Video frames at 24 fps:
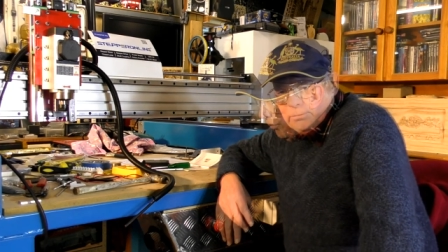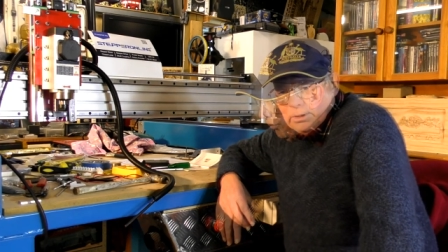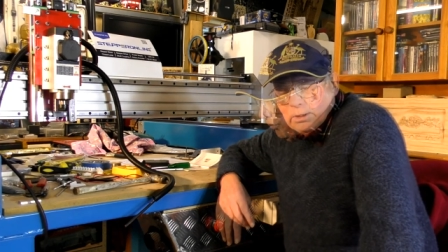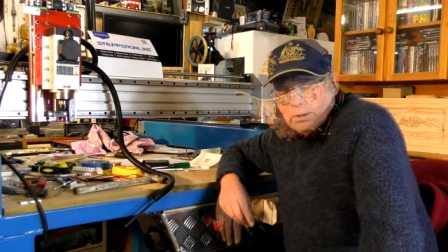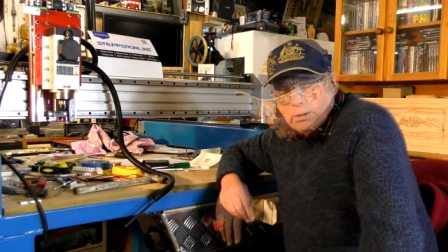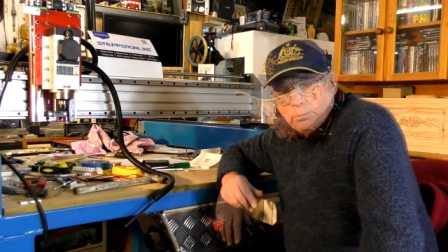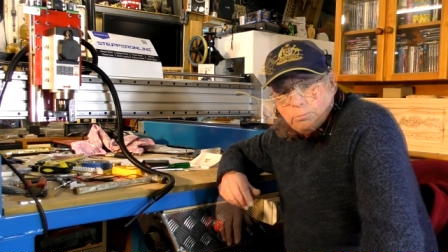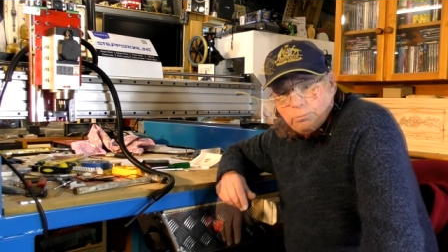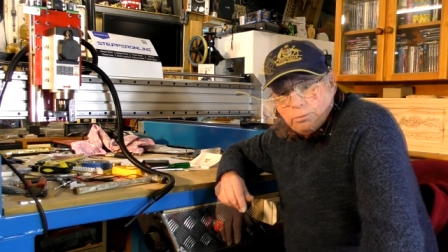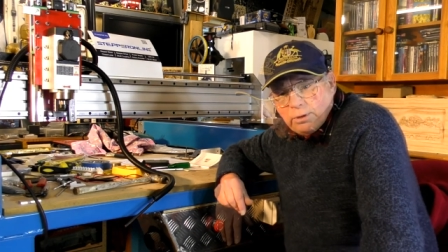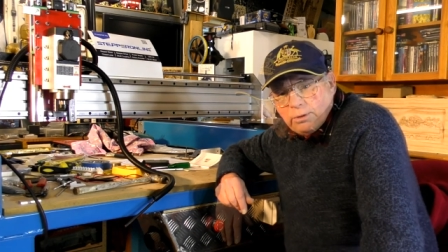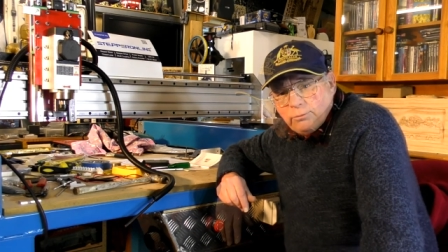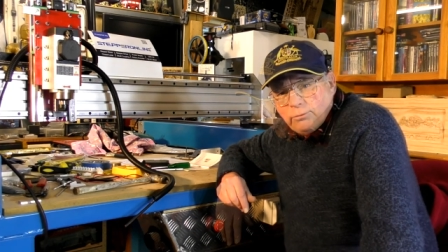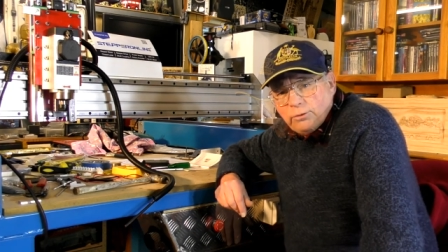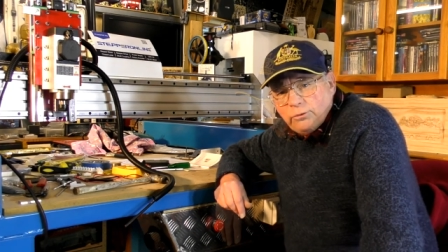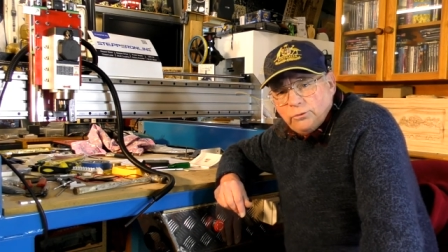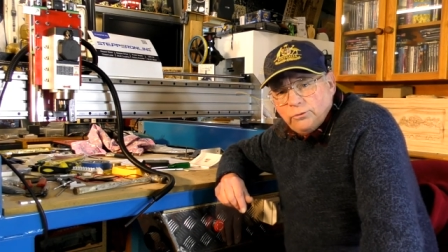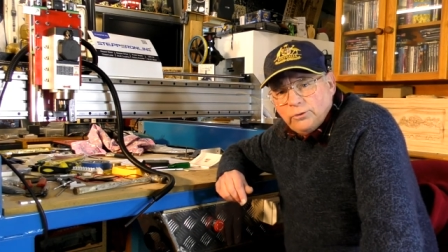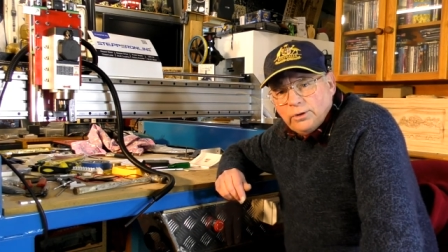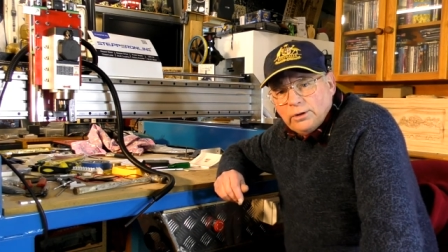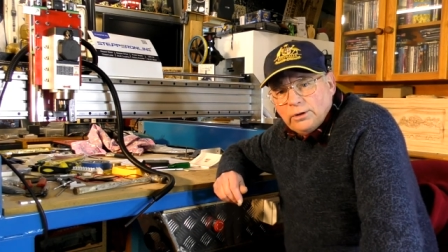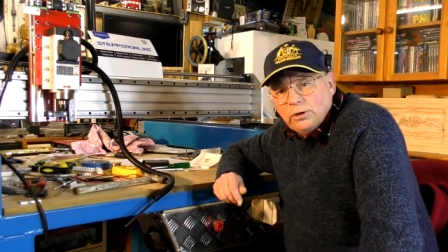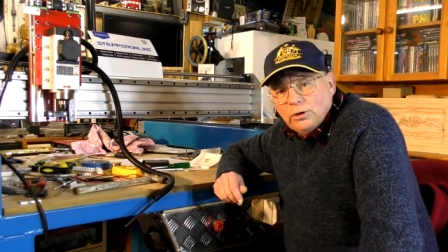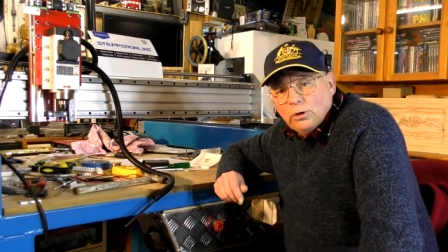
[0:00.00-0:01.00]
In the previous
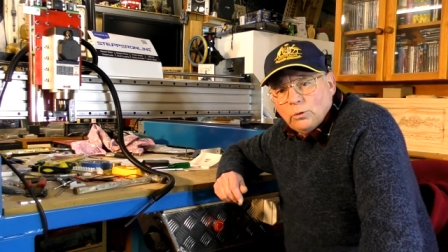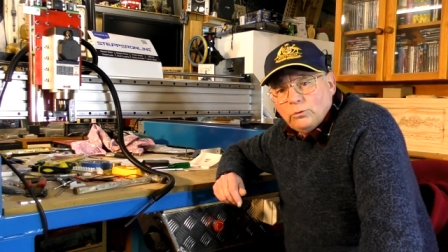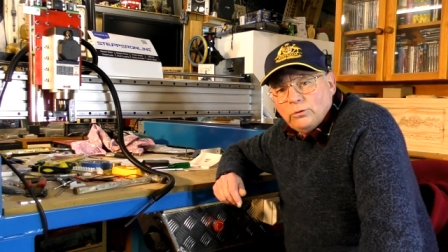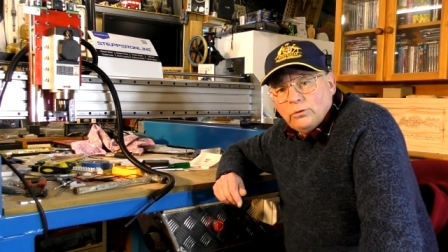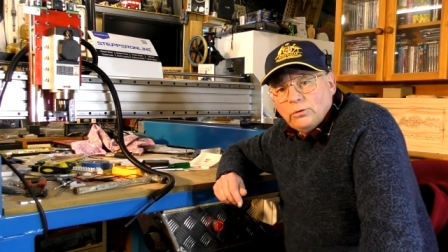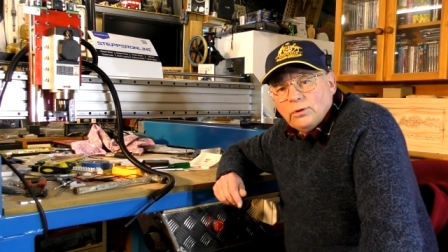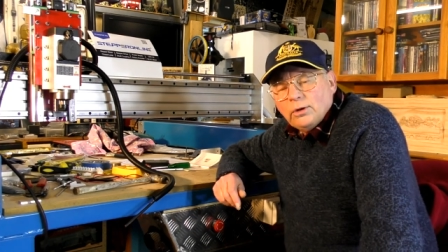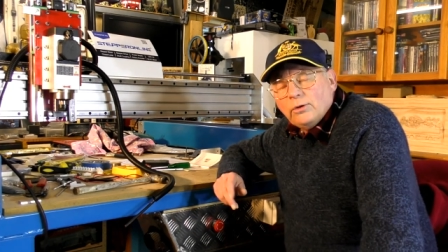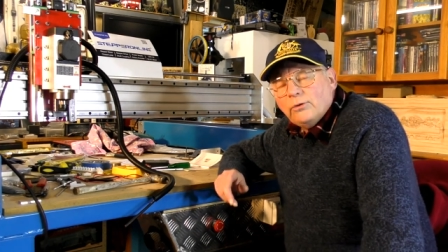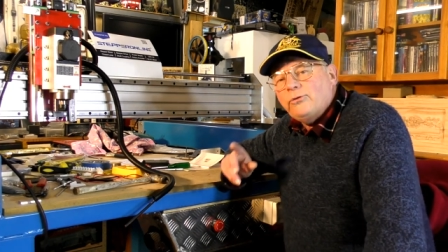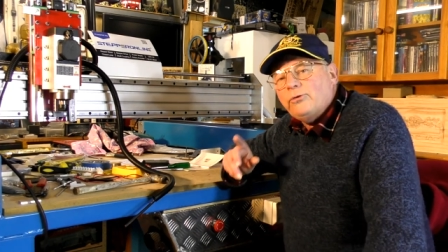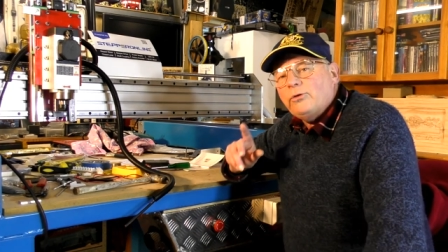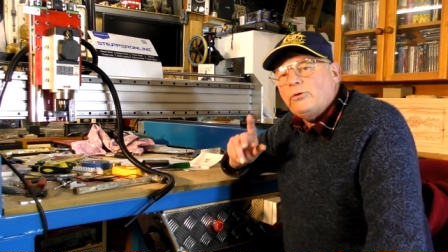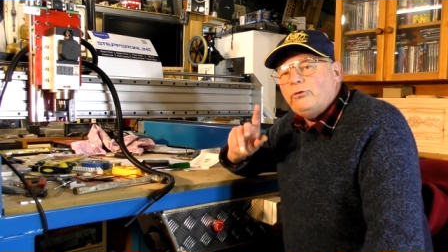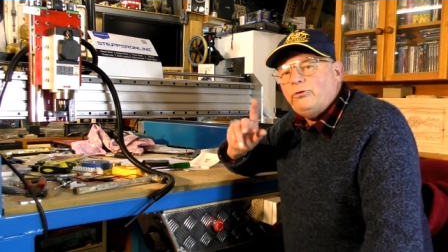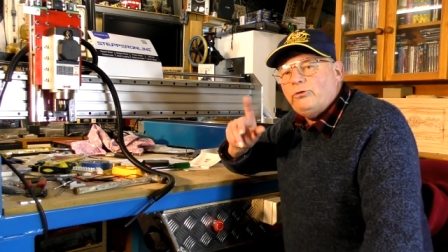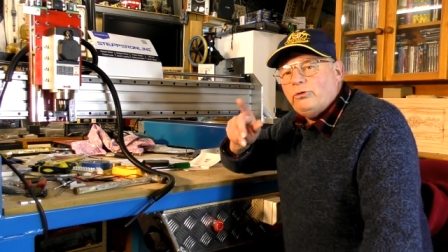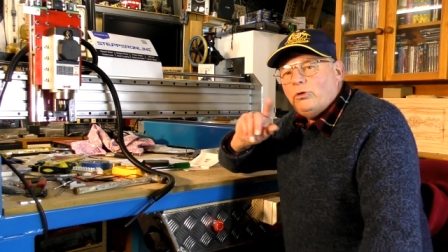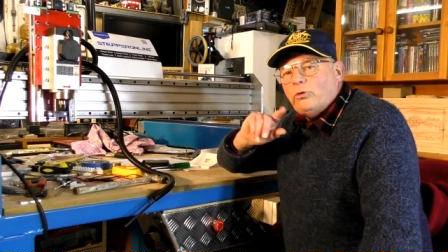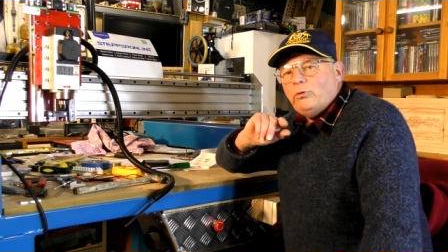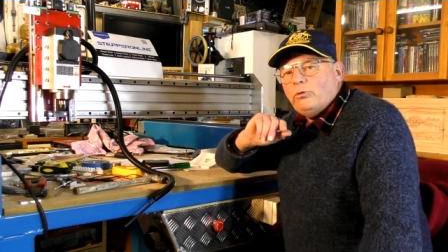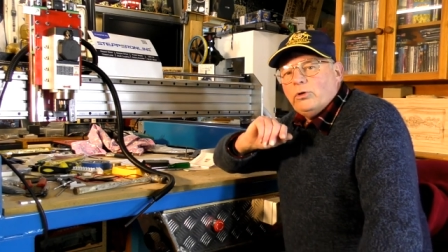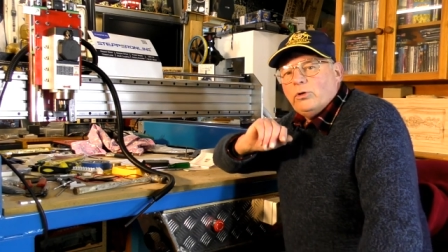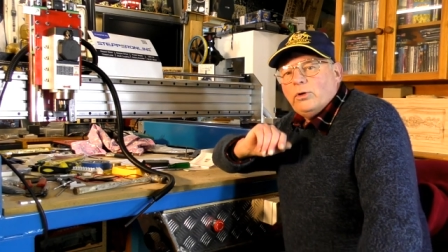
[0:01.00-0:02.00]
video to this, I
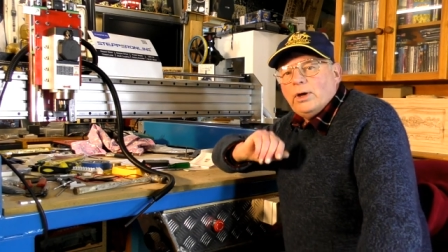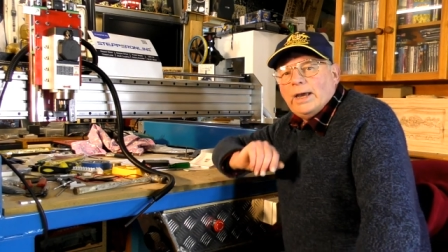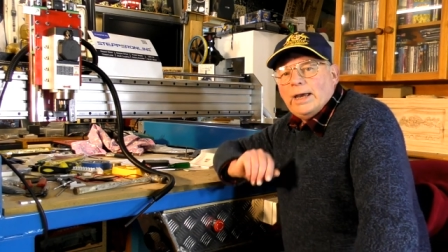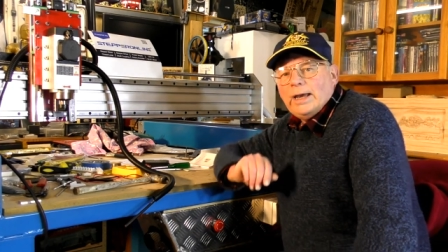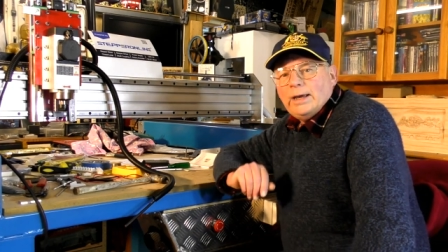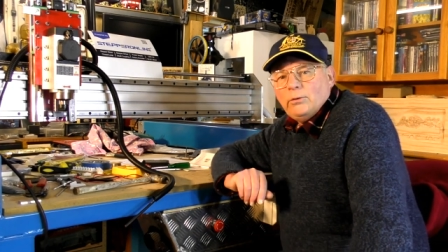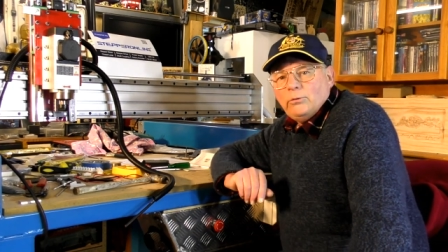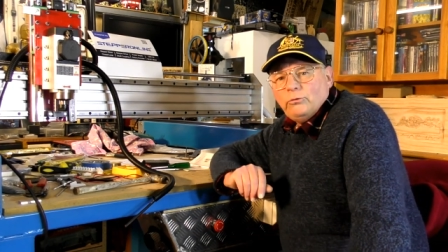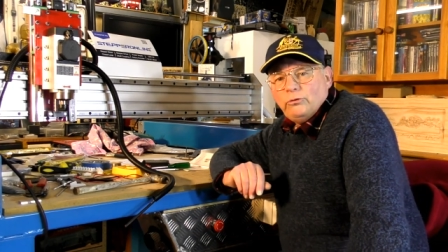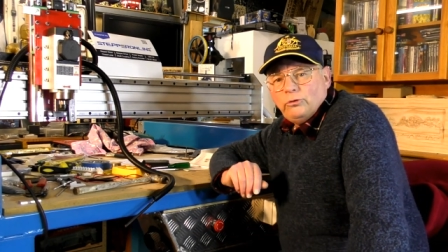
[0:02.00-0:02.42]
showed you how